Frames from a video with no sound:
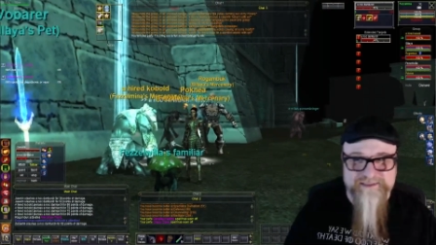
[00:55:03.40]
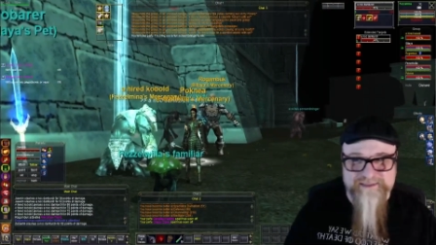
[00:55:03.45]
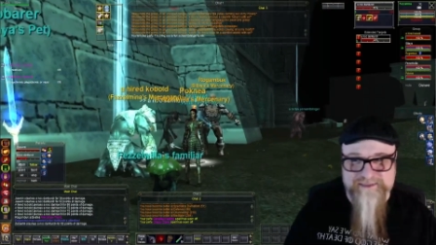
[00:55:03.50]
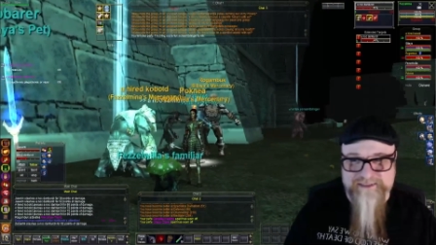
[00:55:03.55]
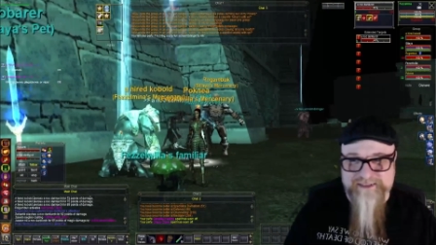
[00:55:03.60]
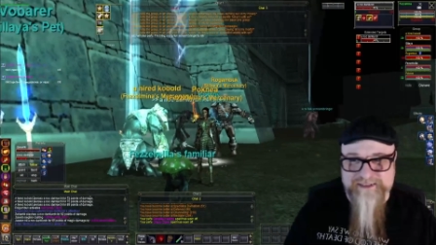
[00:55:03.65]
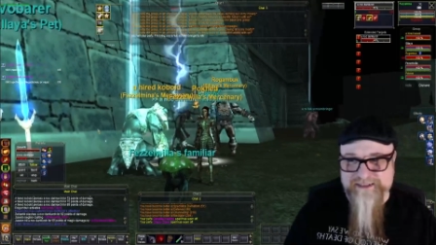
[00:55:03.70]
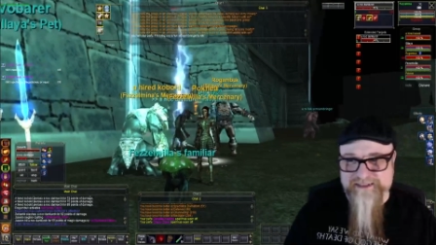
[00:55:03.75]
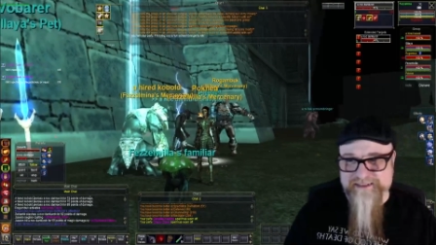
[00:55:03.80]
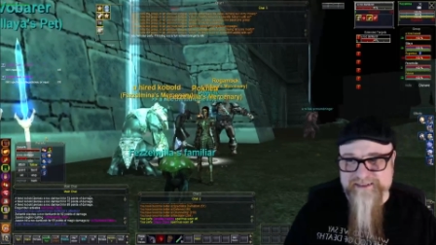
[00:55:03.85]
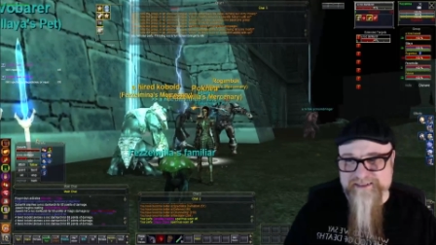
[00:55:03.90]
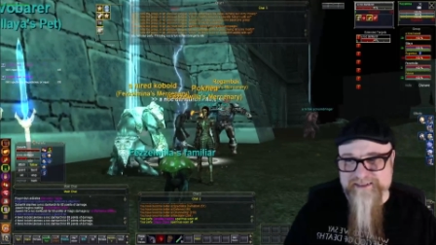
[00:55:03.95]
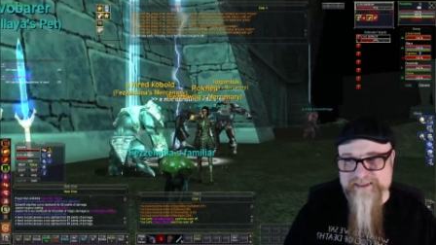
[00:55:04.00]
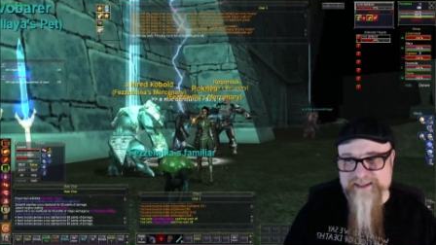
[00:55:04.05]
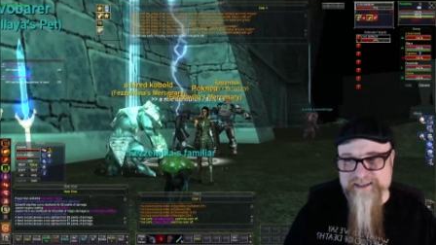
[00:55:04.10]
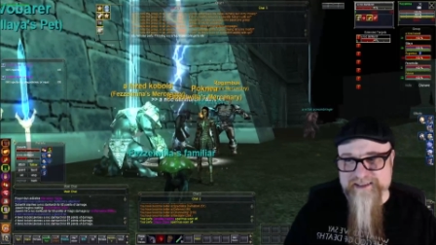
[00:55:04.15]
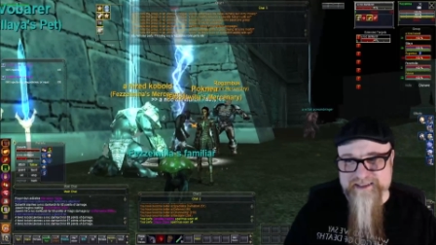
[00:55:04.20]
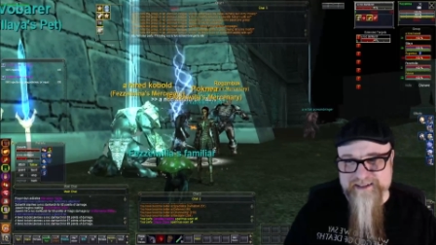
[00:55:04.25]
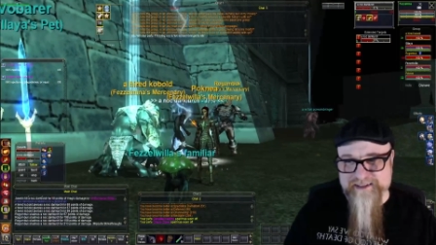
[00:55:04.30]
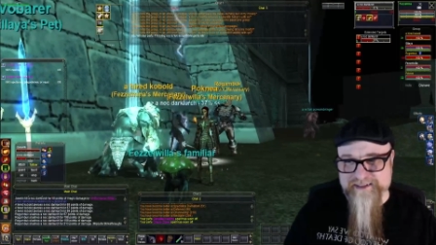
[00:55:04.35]
you know, there's
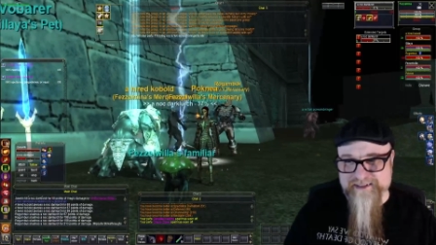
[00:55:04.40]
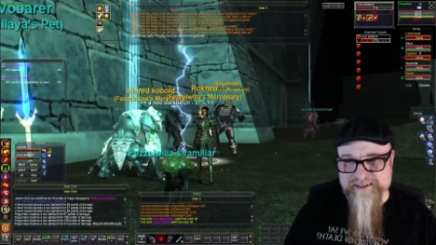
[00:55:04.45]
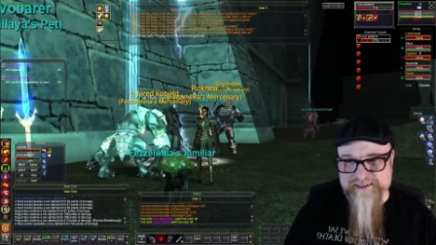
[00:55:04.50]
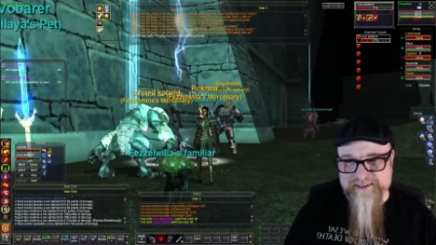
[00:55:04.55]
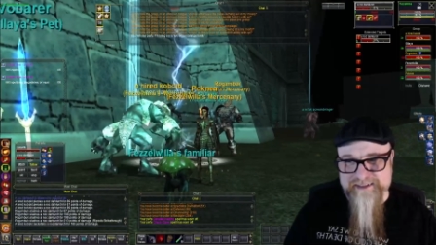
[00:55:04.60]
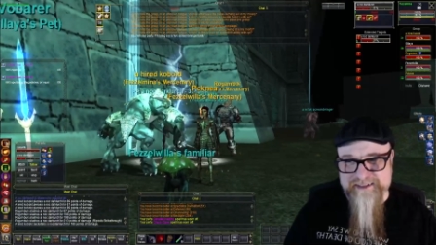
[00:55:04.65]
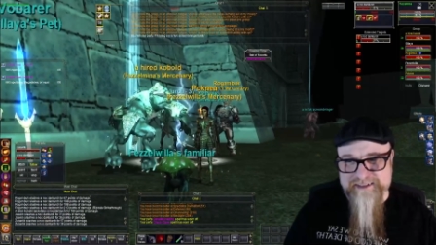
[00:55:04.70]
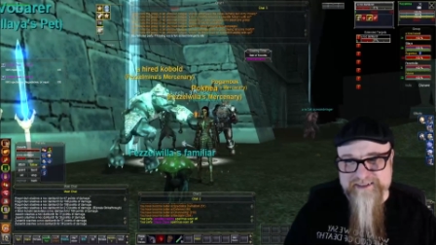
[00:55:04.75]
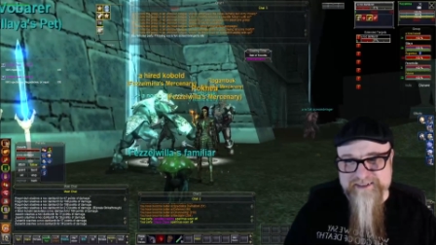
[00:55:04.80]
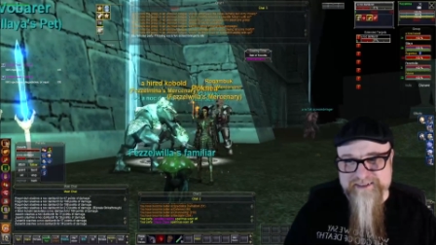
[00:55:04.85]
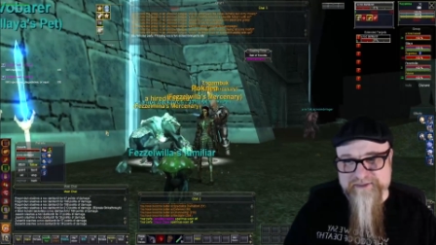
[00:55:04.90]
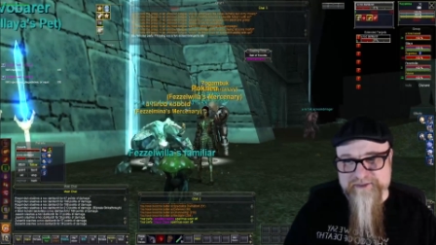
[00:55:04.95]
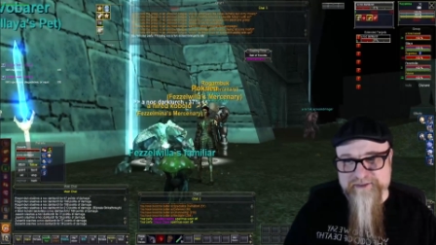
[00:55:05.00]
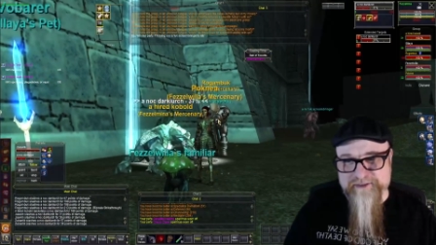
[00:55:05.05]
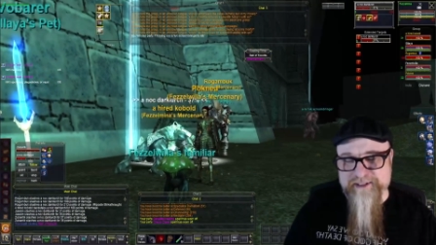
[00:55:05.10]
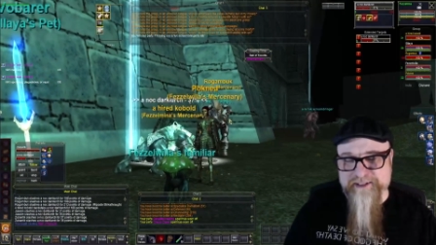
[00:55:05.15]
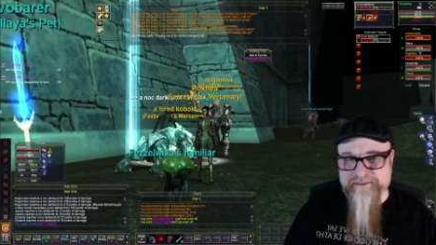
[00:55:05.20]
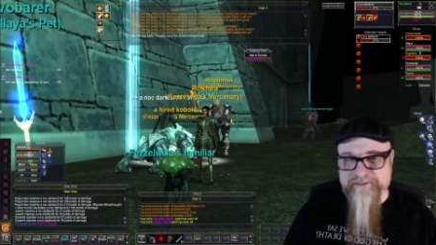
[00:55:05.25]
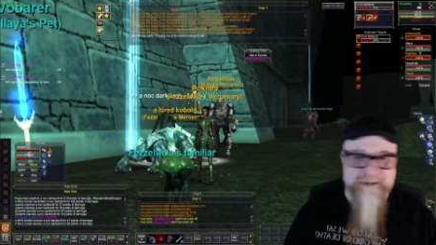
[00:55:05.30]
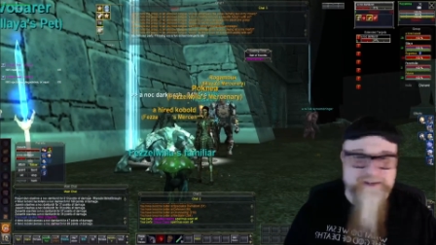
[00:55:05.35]
nothing
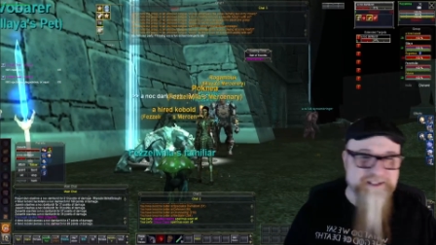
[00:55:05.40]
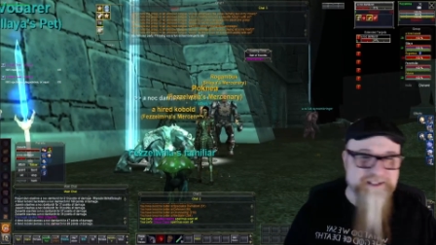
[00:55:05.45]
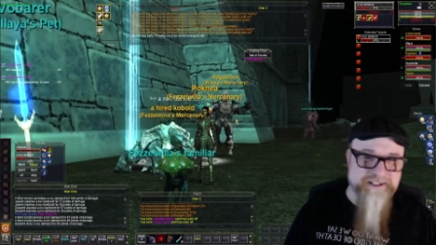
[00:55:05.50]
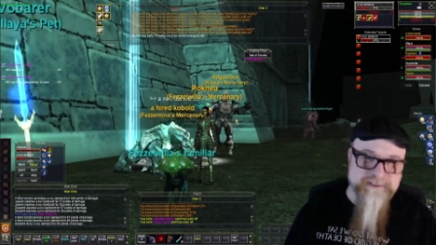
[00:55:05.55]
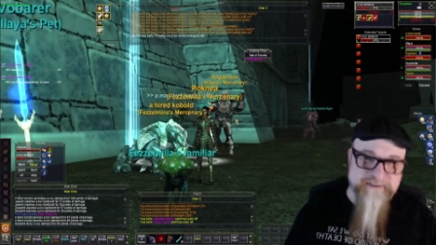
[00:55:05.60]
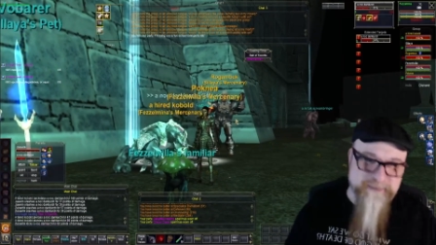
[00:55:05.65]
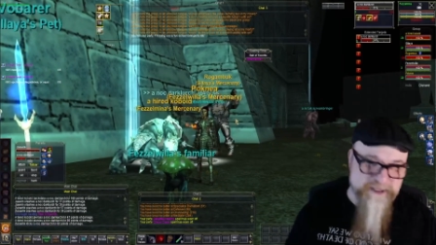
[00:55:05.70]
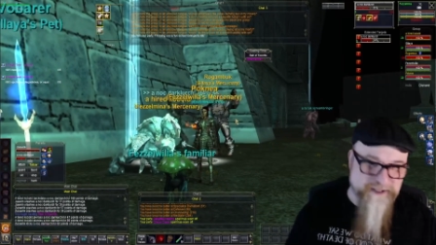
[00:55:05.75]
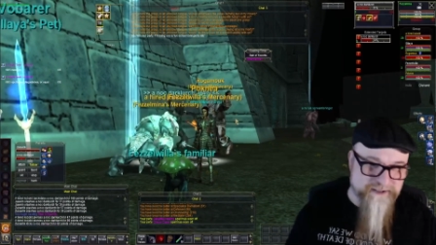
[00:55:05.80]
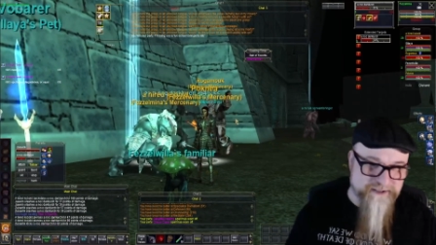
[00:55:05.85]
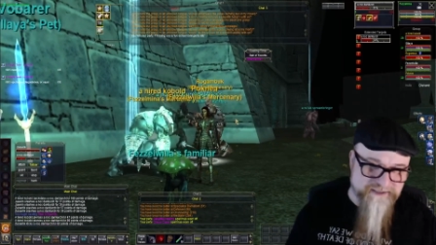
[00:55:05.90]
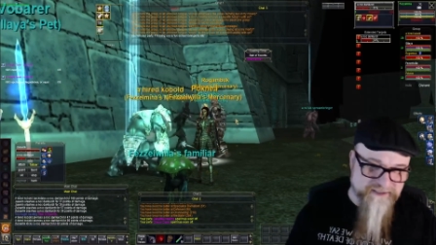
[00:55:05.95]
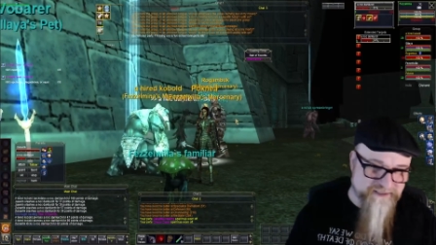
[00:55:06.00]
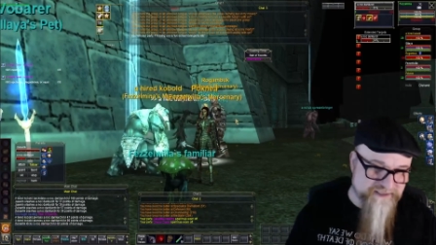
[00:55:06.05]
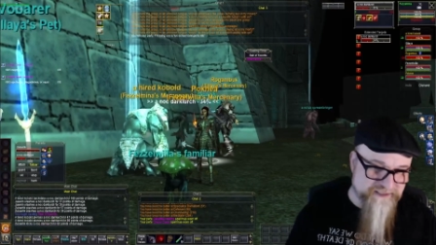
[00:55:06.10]
really funny about just